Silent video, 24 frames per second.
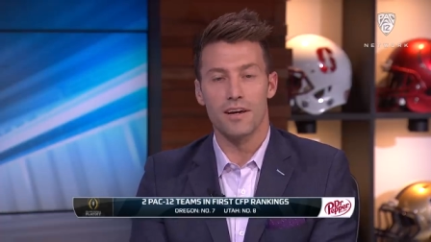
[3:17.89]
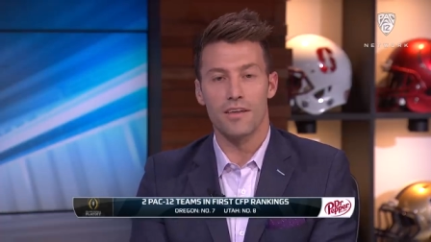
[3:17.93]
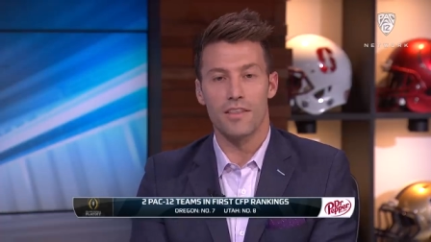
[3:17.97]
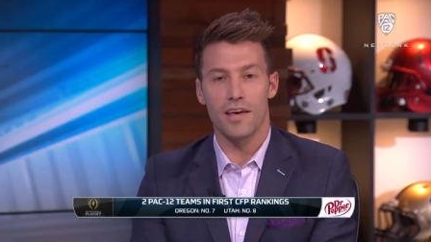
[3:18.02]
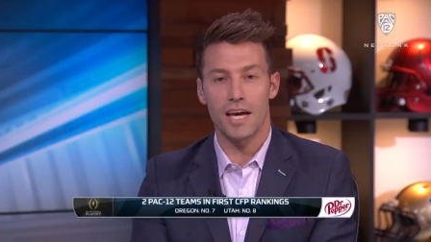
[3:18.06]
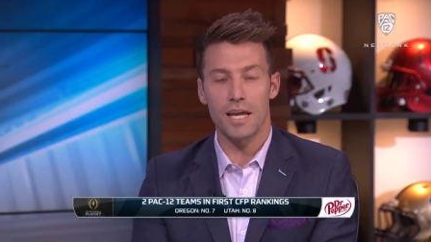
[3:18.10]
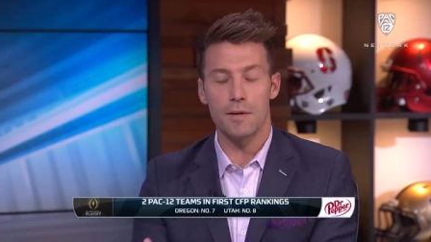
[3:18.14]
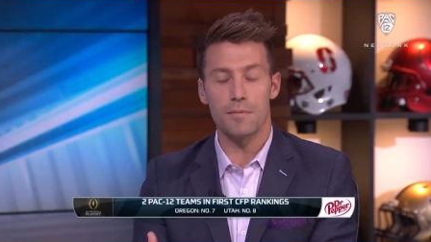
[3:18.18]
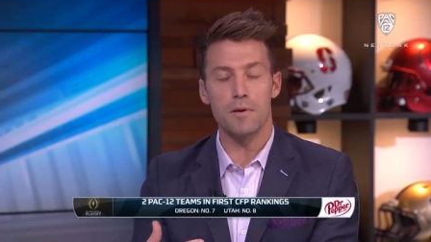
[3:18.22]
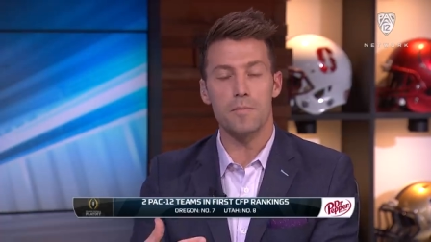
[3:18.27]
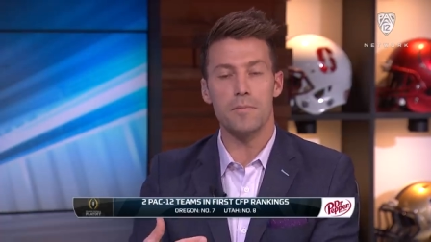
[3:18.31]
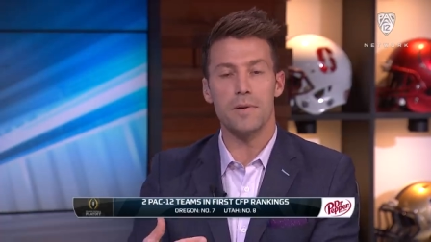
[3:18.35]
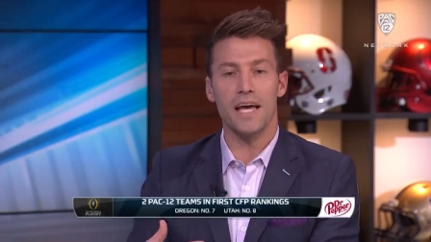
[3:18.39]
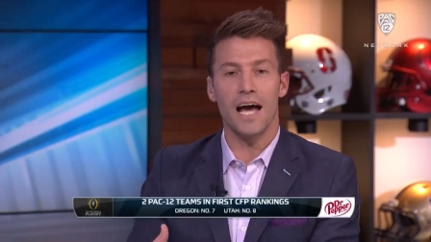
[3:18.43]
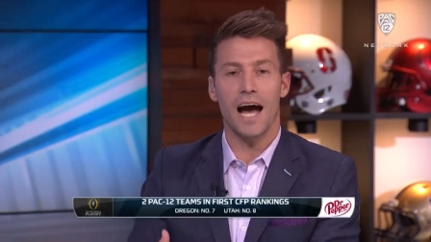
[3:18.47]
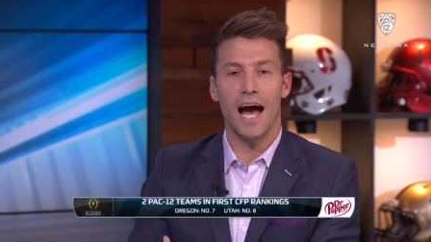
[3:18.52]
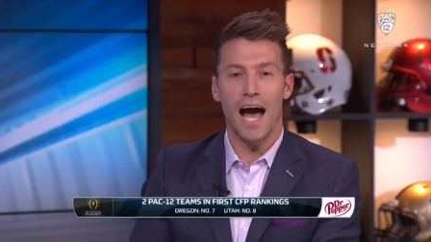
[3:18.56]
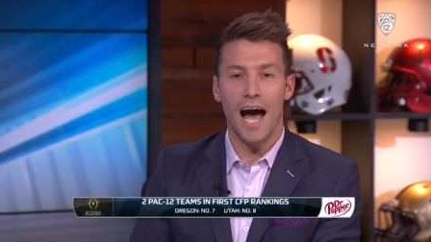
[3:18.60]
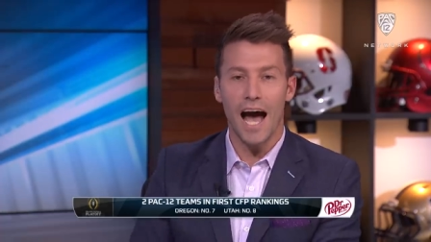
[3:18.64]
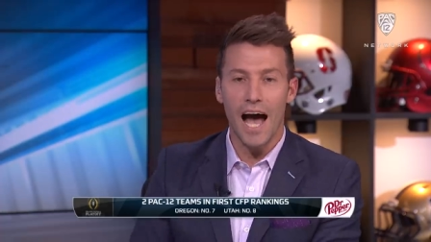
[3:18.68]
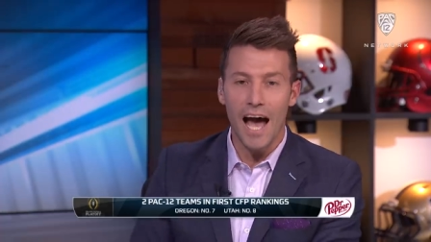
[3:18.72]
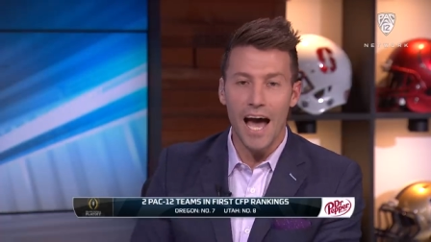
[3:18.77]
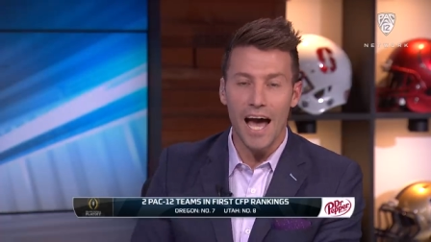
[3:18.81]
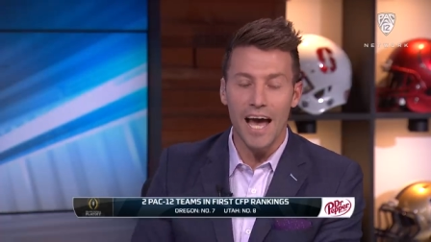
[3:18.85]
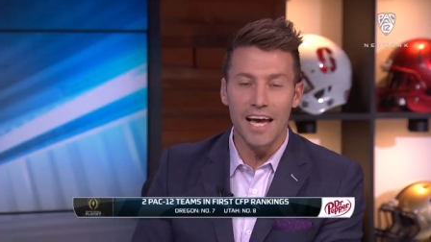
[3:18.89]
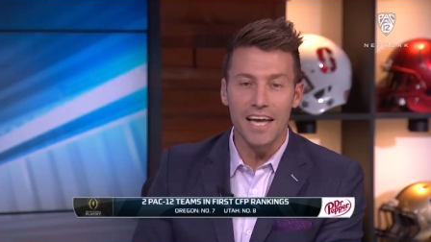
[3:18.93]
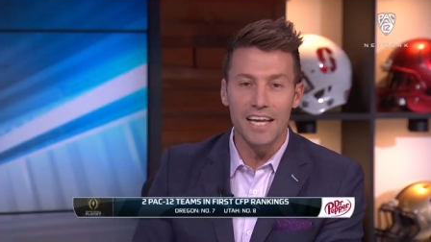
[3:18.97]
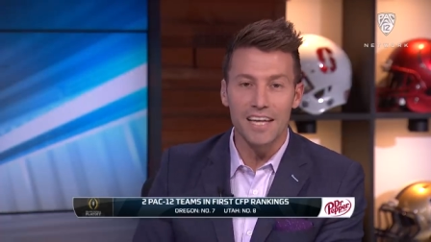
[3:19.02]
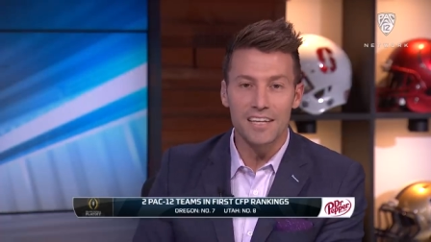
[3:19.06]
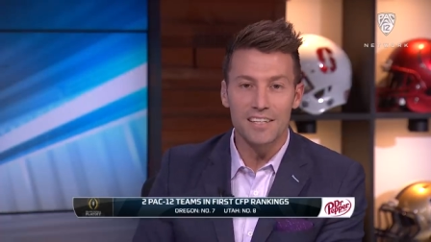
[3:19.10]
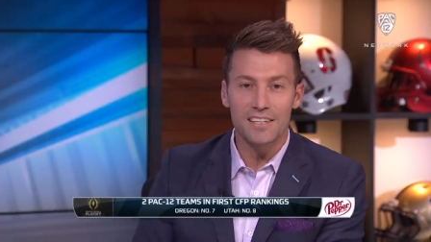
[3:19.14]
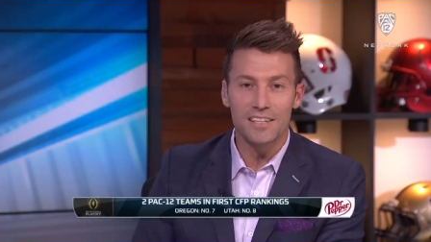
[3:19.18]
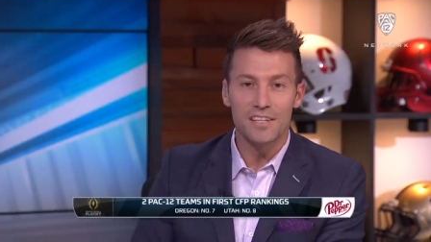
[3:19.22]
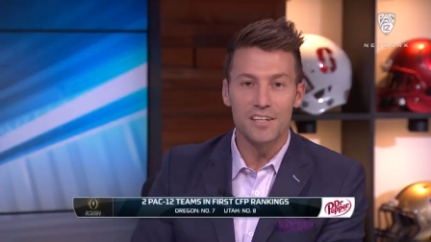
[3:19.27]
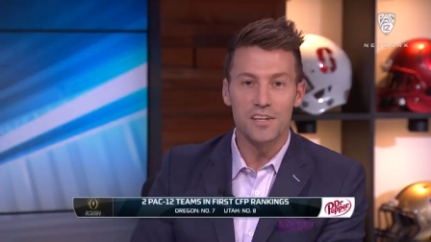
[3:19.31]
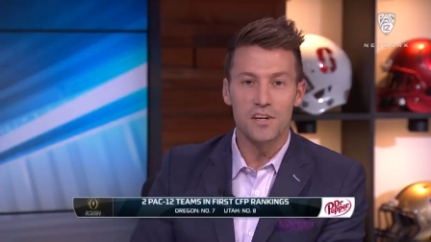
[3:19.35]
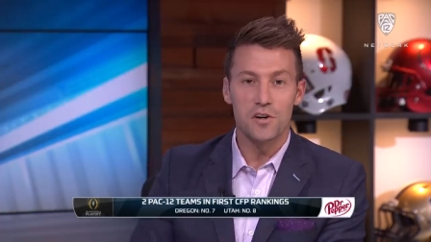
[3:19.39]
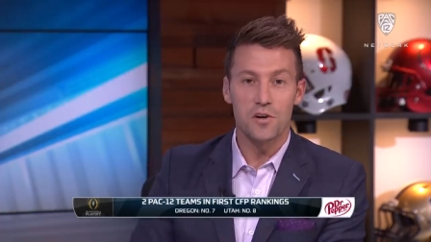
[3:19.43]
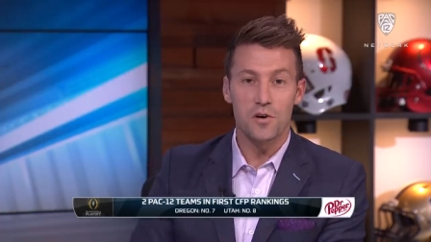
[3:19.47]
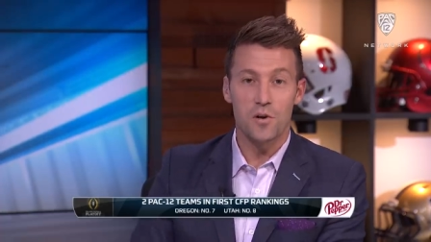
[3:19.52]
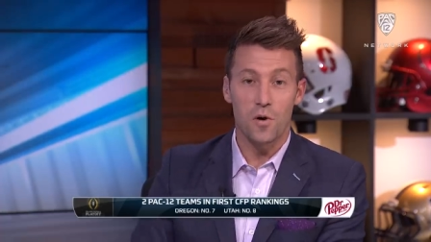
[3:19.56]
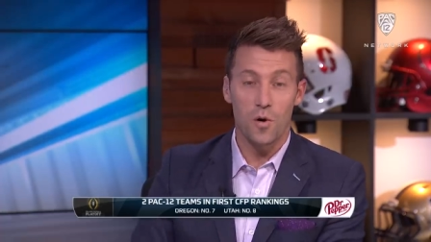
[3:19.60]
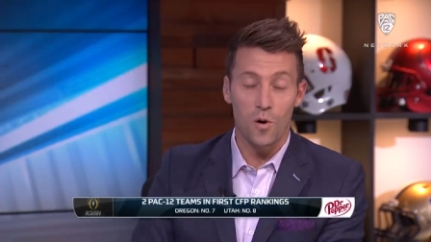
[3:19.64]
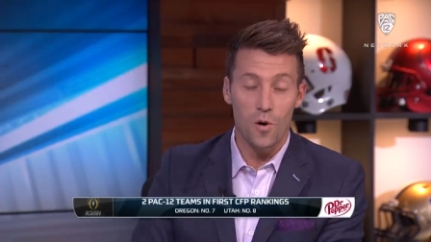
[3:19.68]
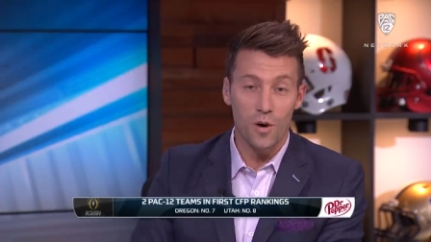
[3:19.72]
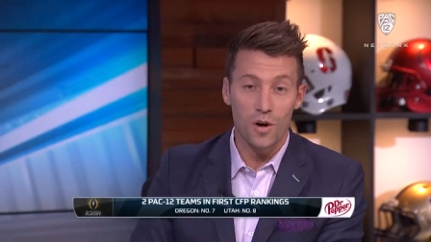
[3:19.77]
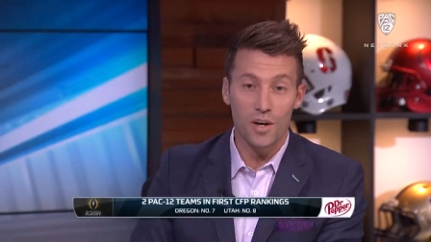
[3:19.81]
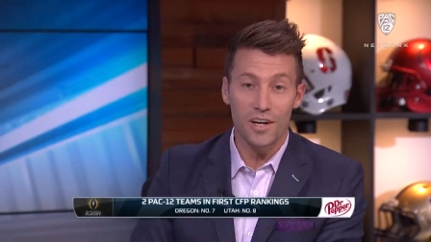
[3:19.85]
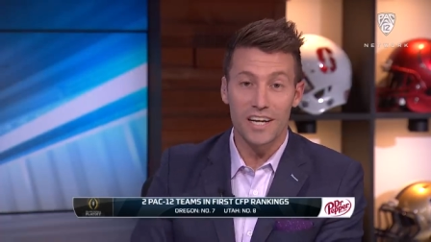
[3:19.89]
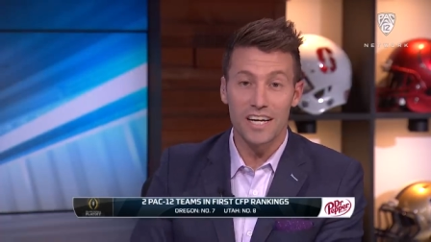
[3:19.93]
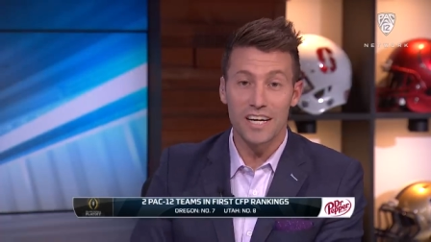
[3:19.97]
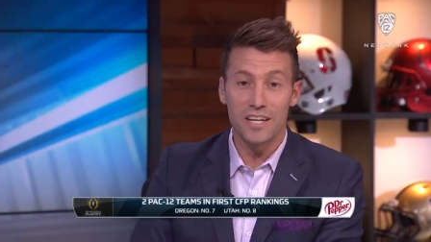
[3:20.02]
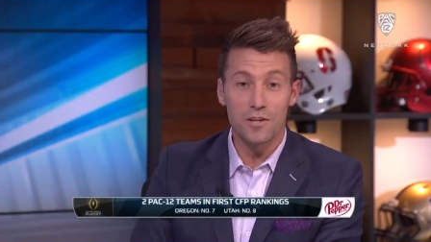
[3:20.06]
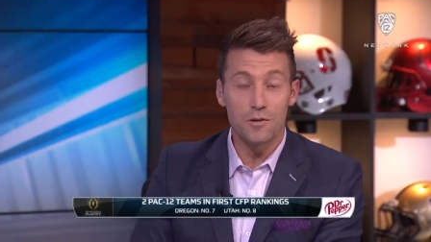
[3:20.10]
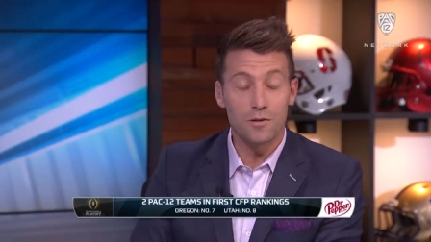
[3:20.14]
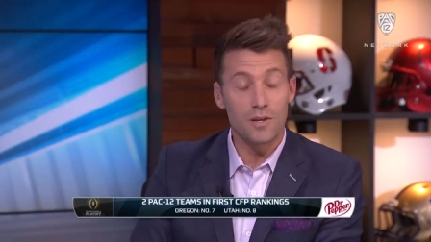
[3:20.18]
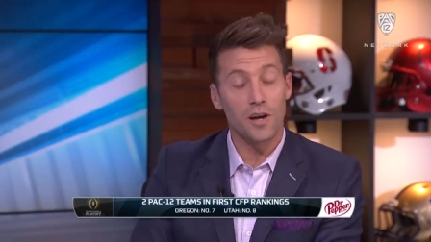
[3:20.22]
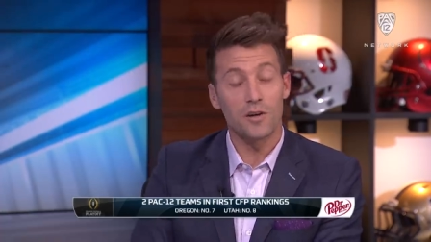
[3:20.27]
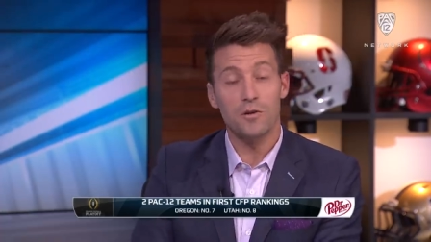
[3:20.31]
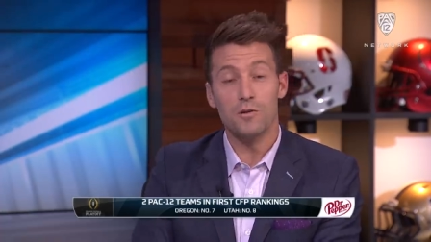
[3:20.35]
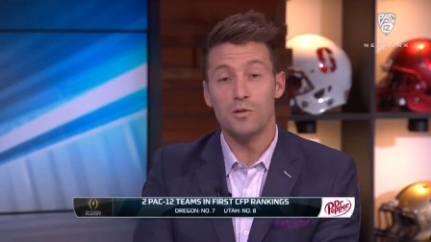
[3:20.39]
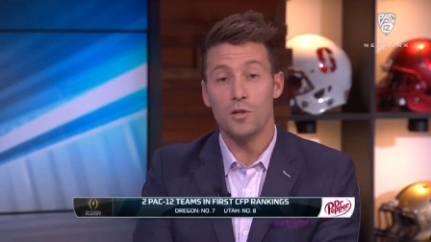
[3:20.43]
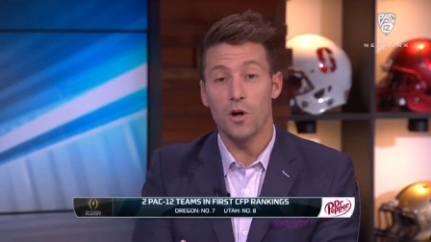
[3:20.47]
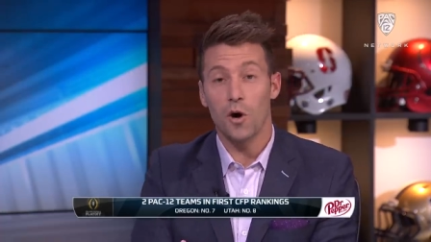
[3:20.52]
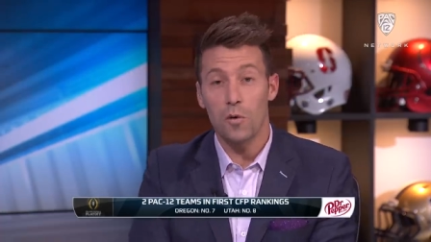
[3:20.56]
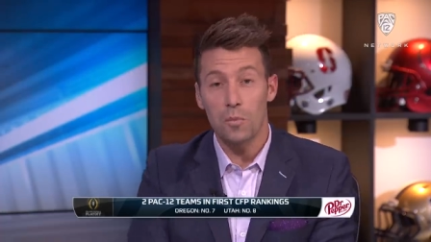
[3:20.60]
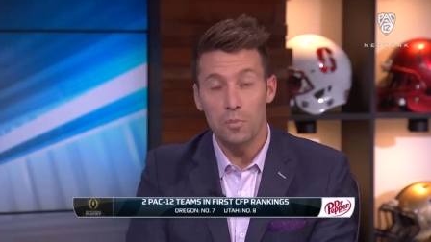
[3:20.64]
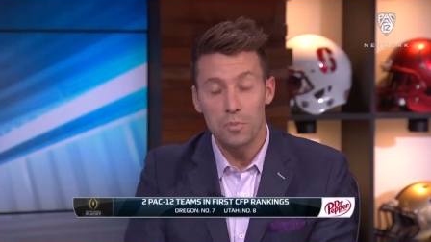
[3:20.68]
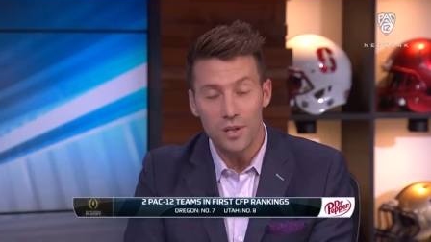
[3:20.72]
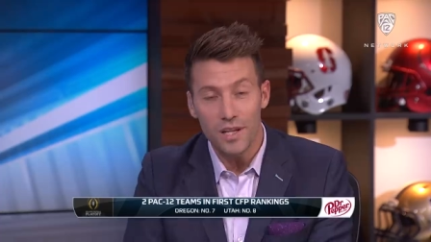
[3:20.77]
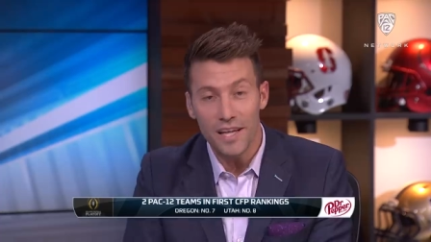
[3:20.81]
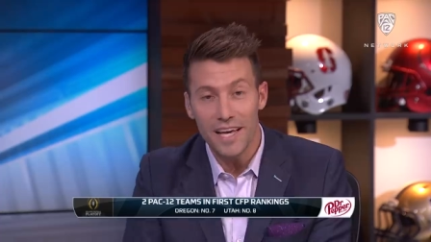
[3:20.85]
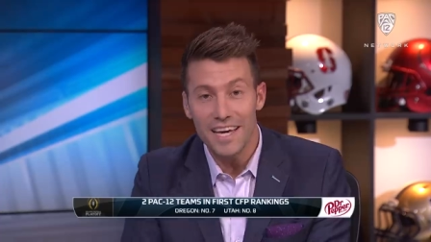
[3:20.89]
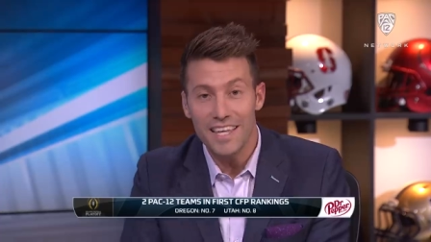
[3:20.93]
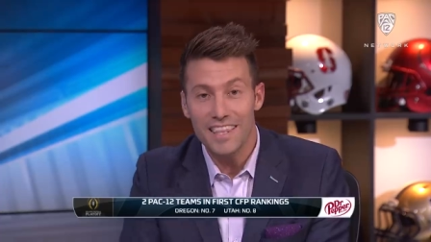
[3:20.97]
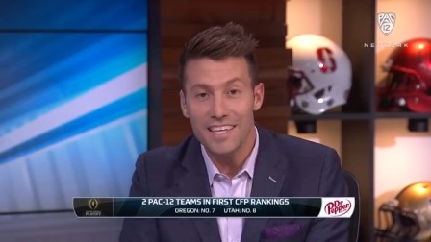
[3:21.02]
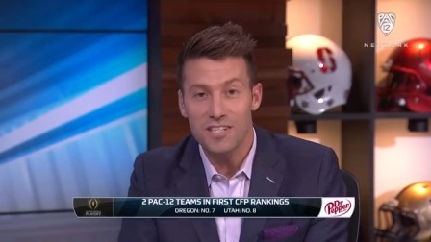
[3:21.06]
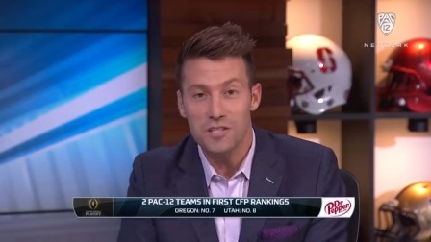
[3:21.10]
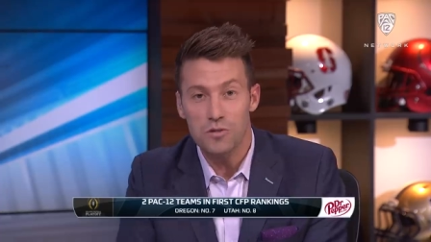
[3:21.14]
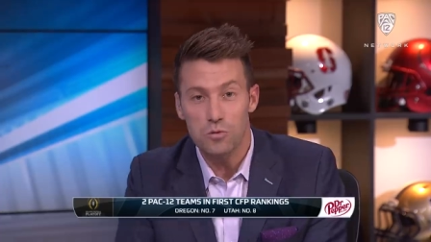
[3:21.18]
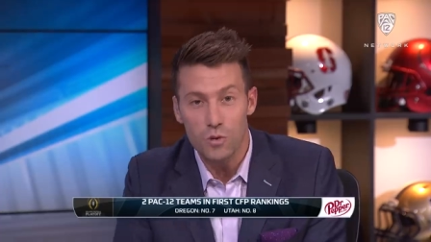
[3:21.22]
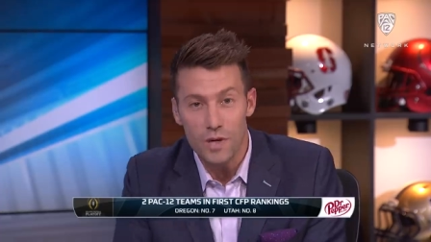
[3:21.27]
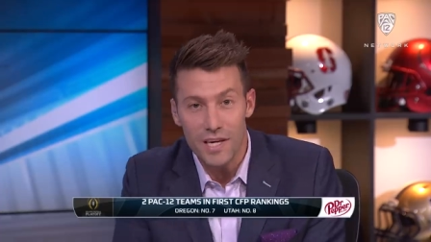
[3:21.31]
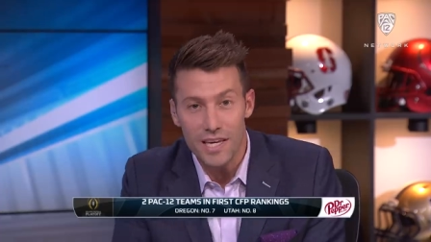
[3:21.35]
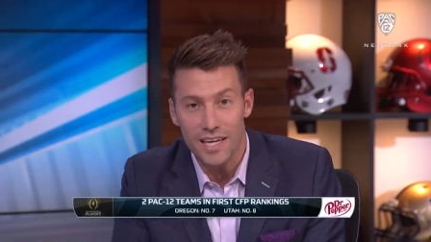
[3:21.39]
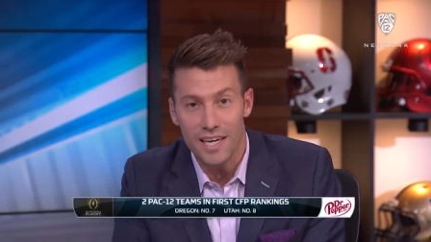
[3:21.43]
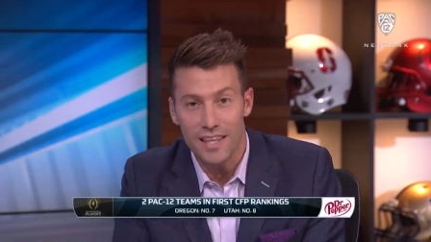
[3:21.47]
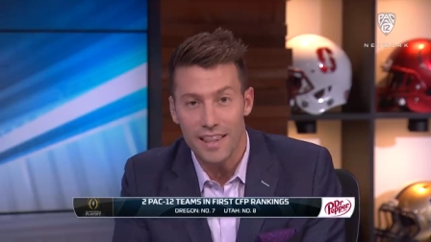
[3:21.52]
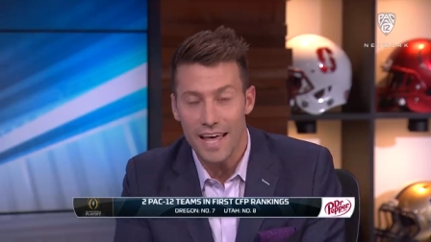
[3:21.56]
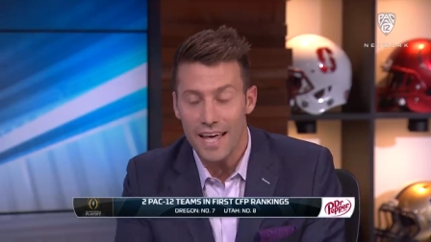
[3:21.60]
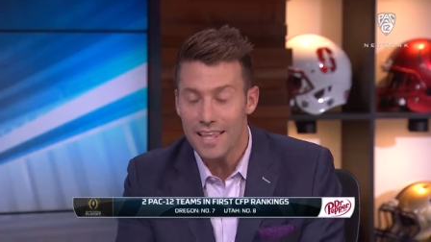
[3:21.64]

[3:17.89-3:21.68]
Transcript: Are they going to be behind Oregon and Utah, who don't play this weekend?